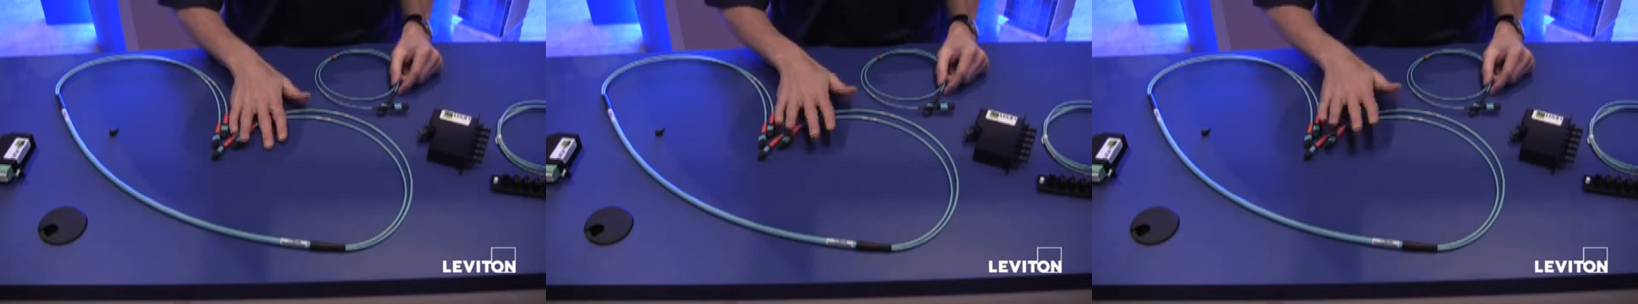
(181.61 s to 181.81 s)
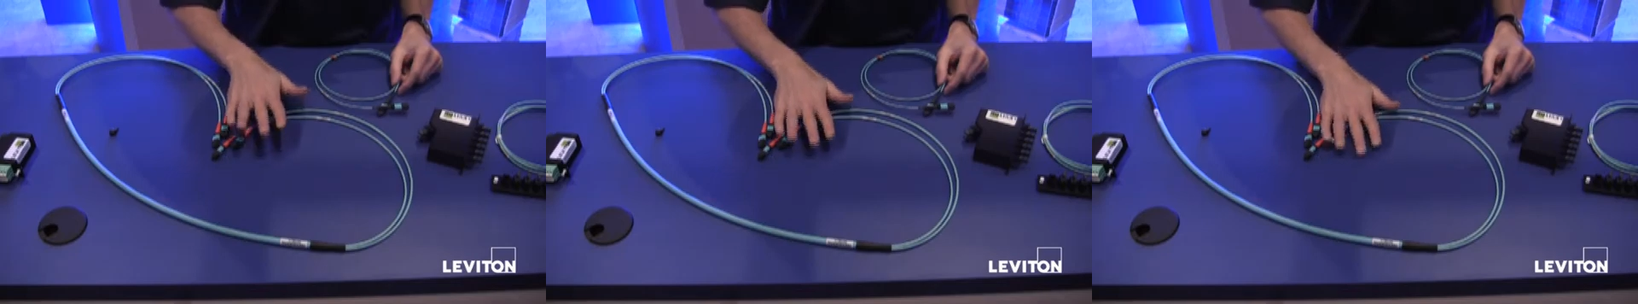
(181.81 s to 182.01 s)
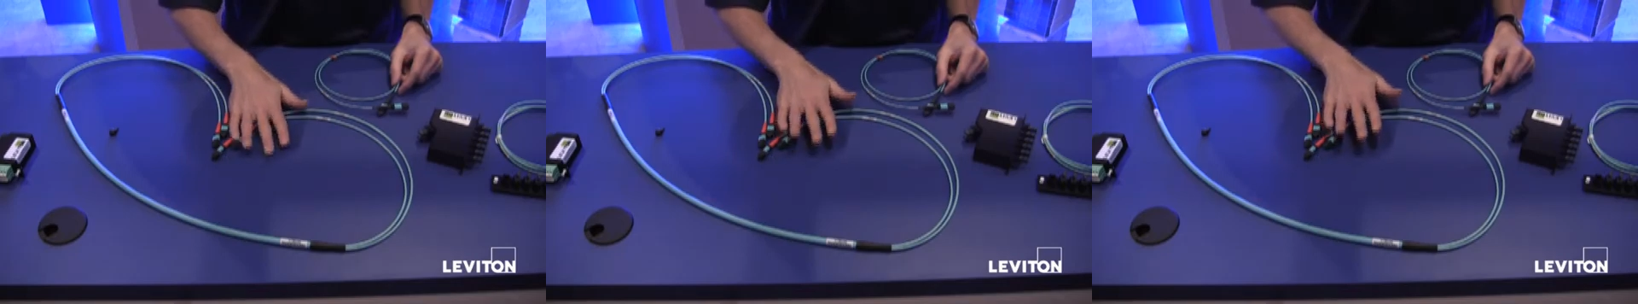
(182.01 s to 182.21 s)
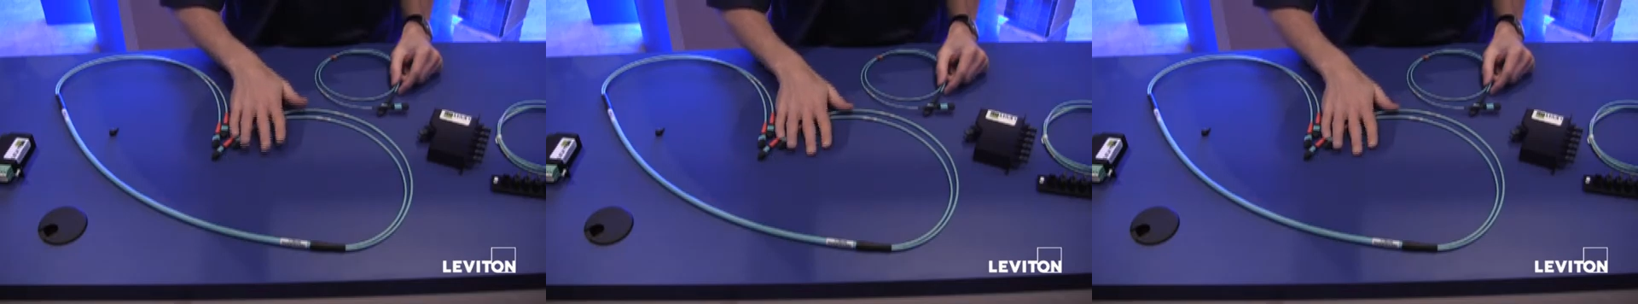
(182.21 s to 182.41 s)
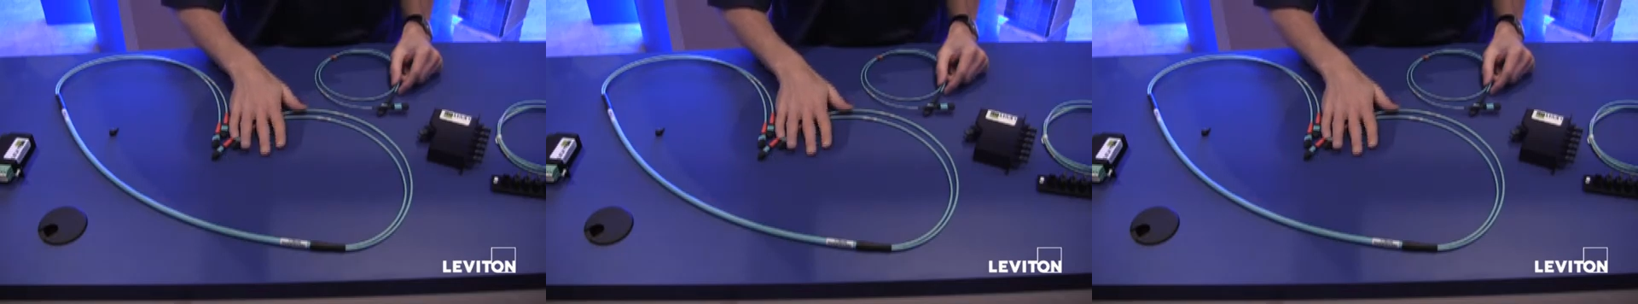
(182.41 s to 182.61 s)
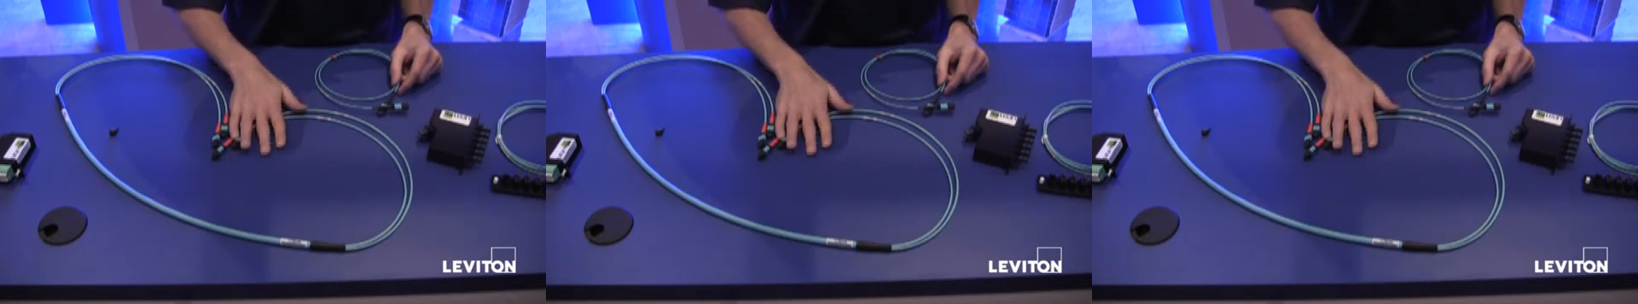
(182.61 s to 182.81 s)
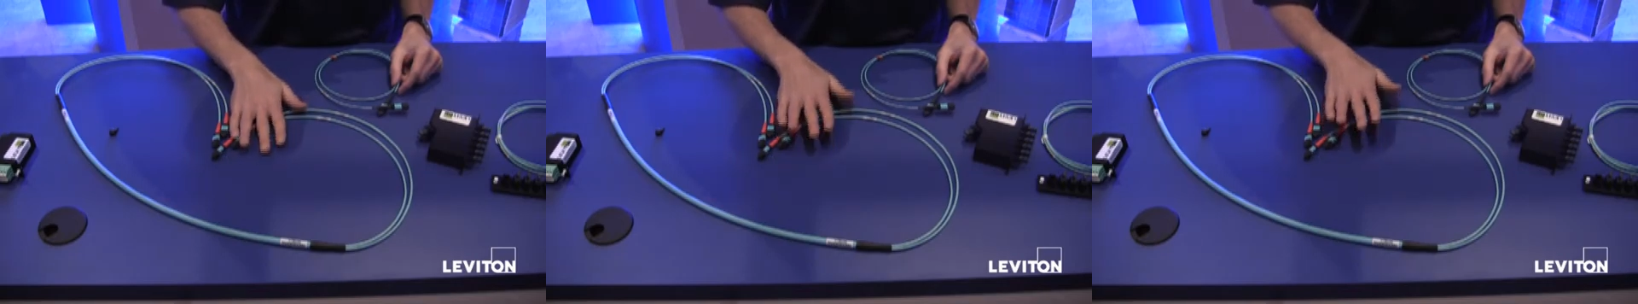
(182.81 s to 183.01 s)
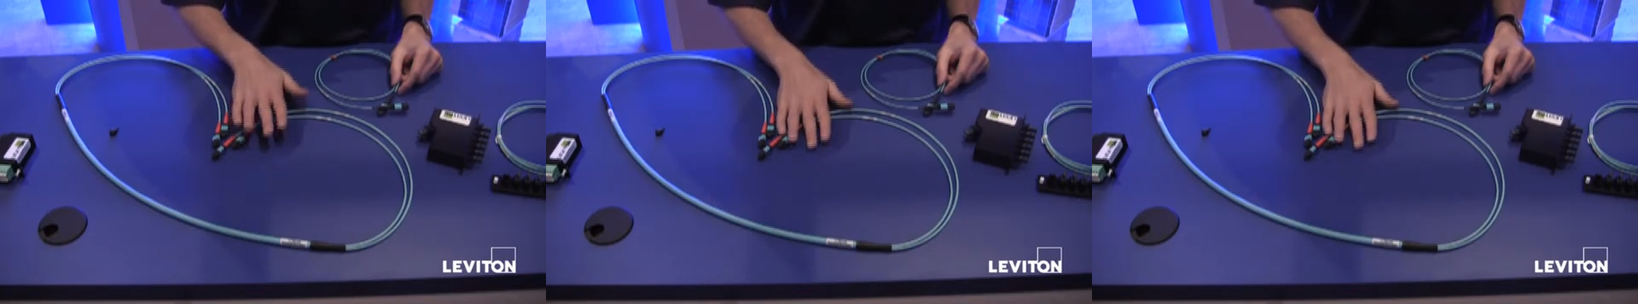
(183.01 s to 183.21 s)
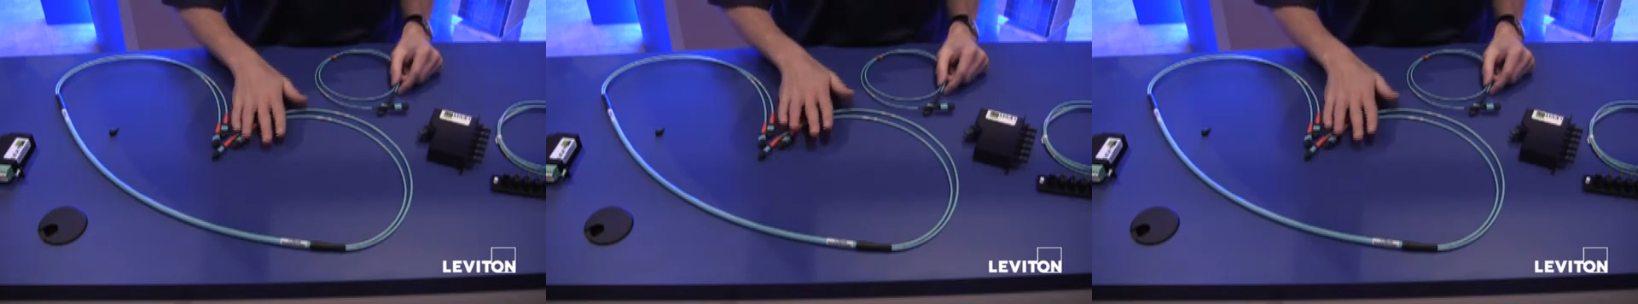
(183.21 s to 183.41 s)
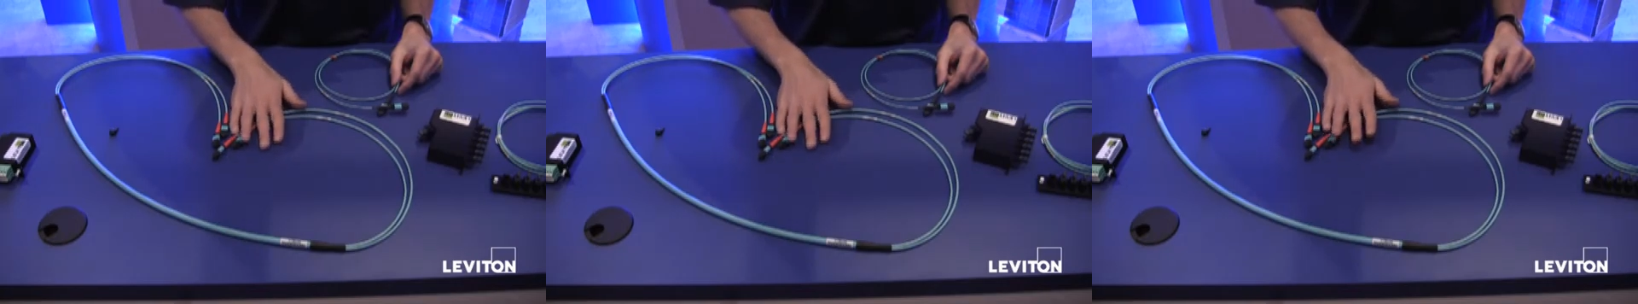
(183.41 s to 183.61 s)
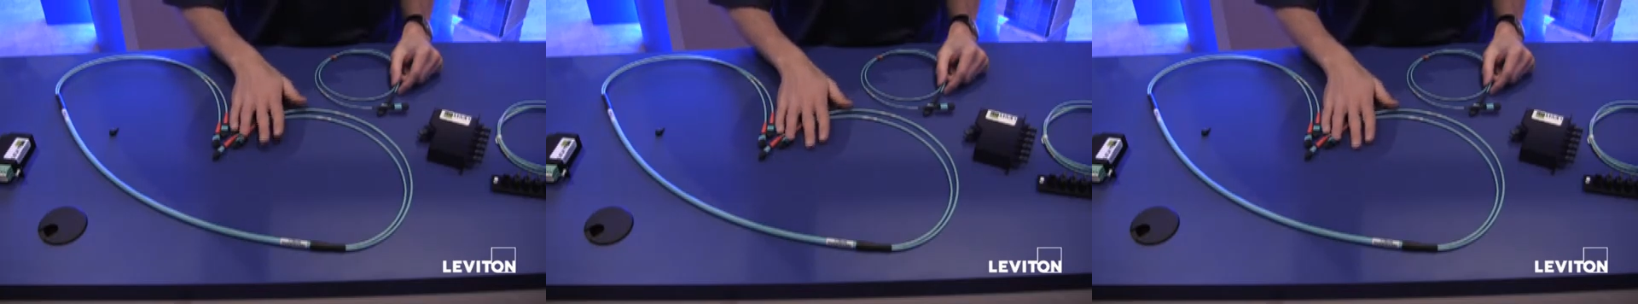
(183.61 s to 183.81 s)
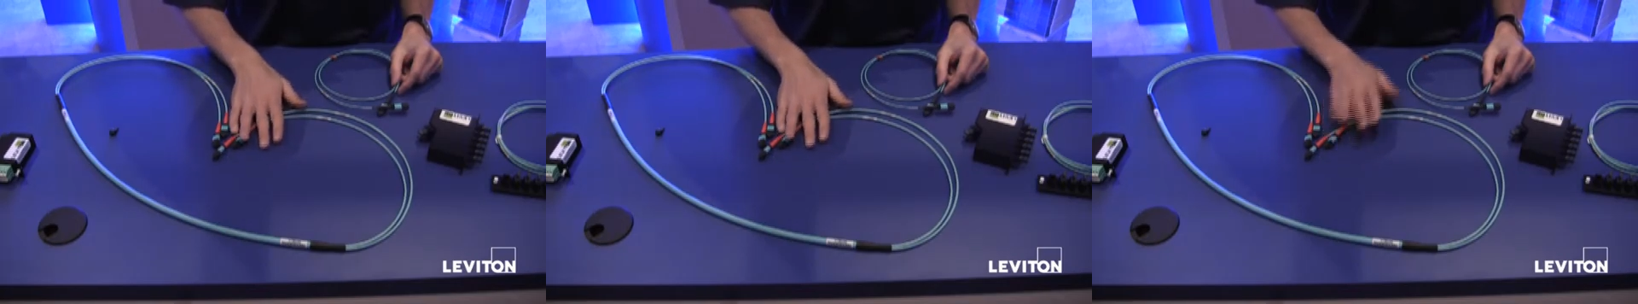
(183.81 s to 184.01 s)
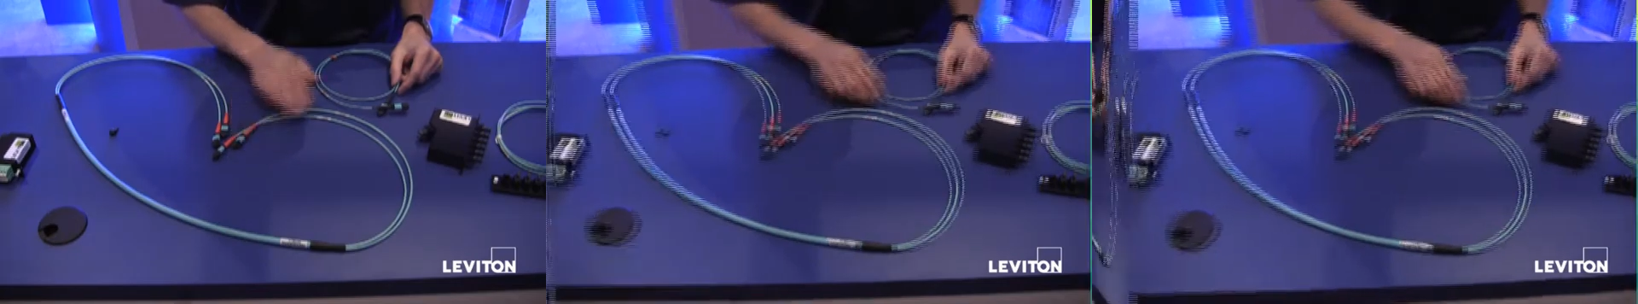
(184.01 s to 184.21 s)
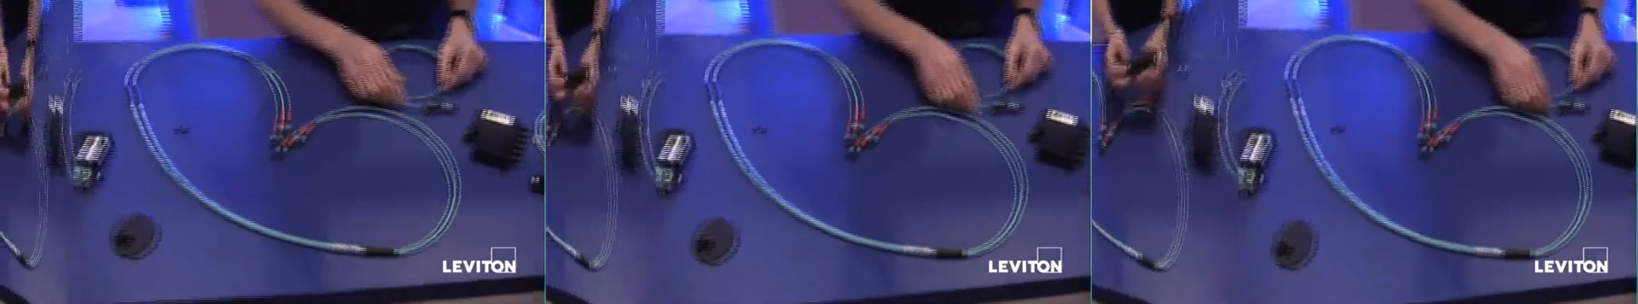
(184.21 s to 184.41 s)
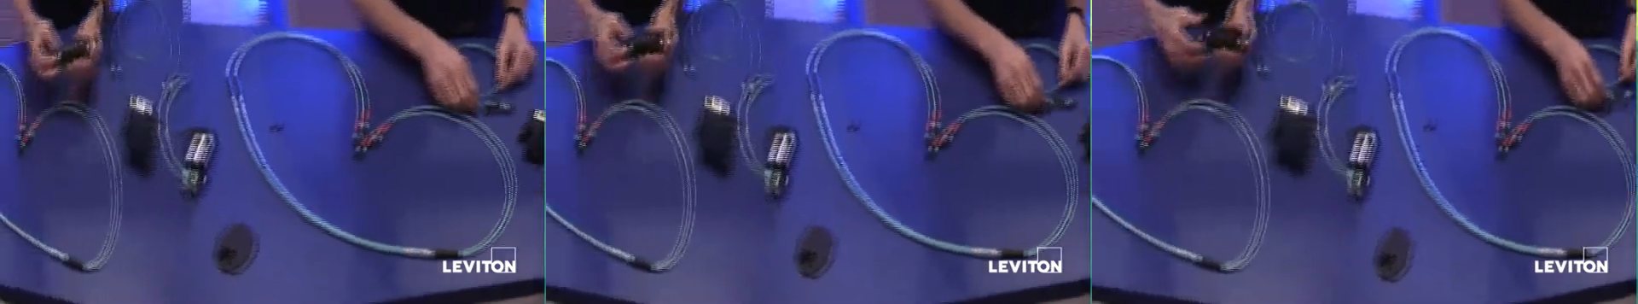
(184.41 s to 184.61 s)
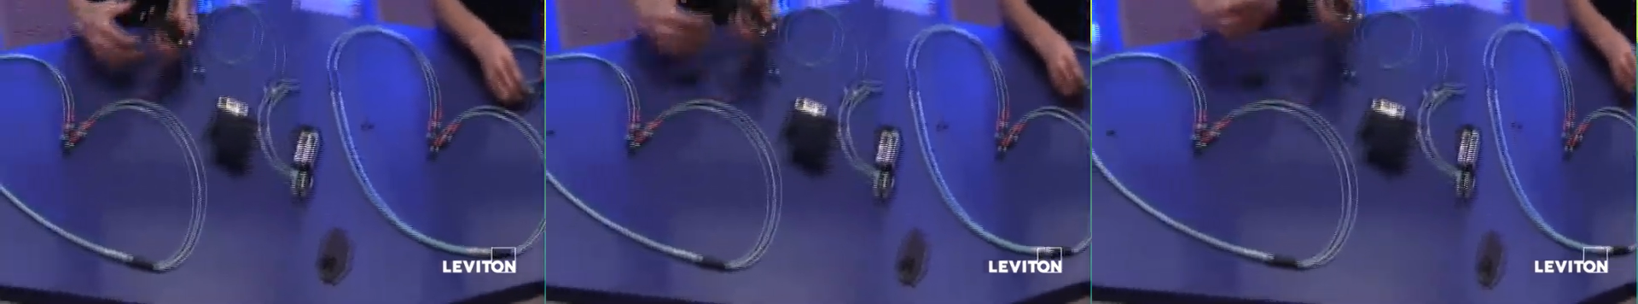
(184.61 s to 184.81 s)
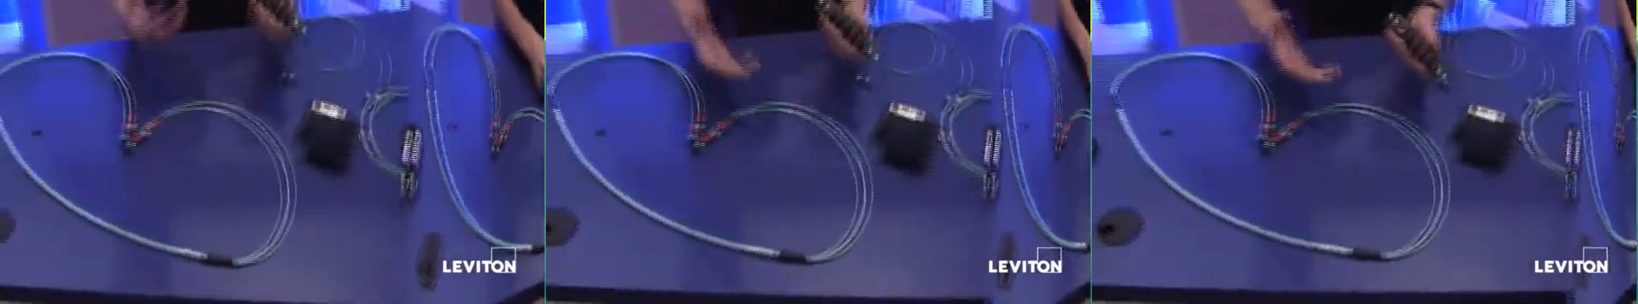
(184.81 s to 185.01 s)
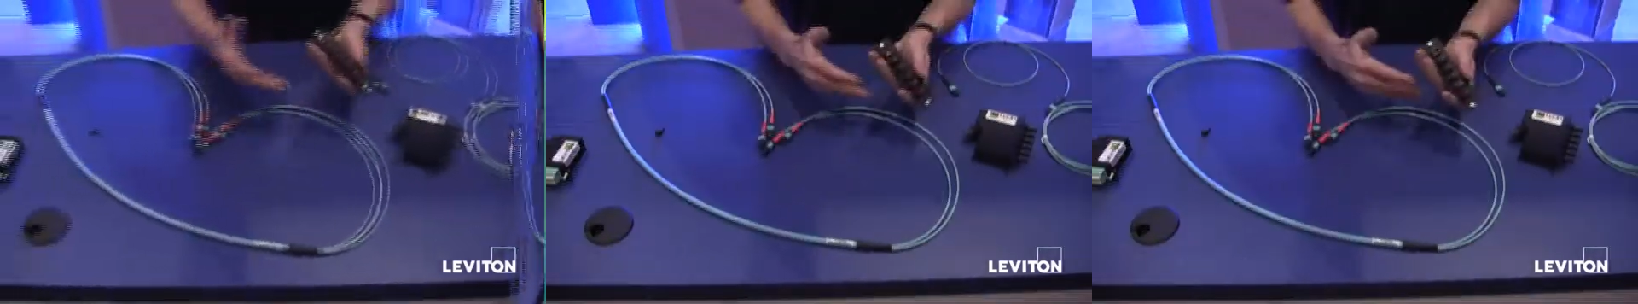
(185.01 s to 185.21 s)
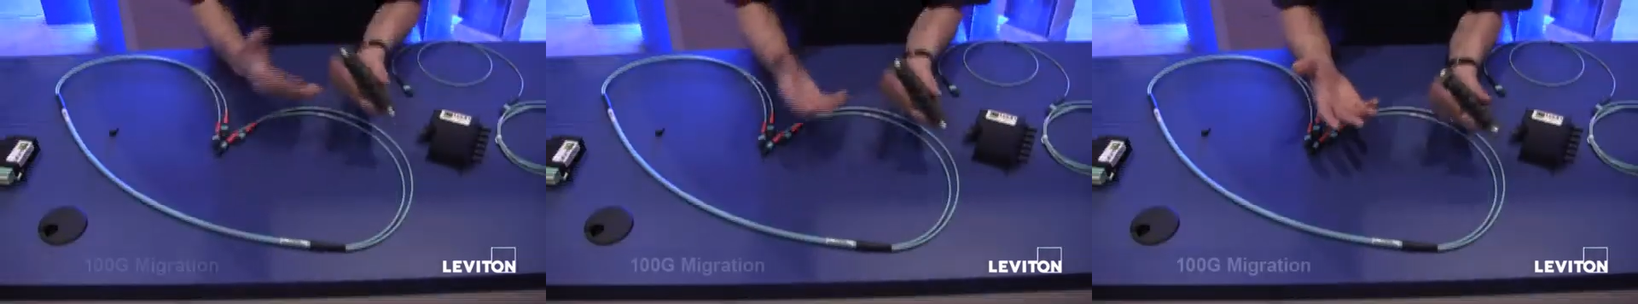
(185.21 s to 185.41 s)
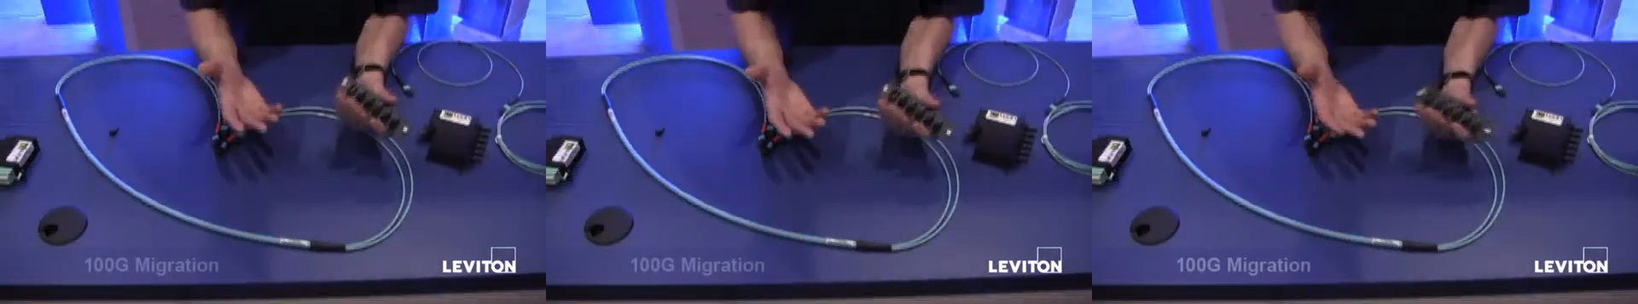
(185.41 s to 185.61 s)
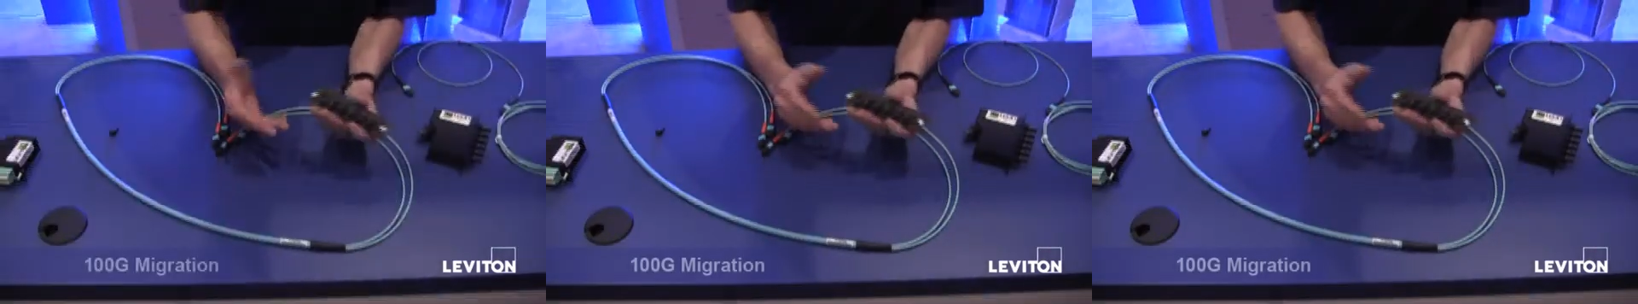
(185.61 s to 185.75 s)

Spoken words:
[unreadable: no face in view]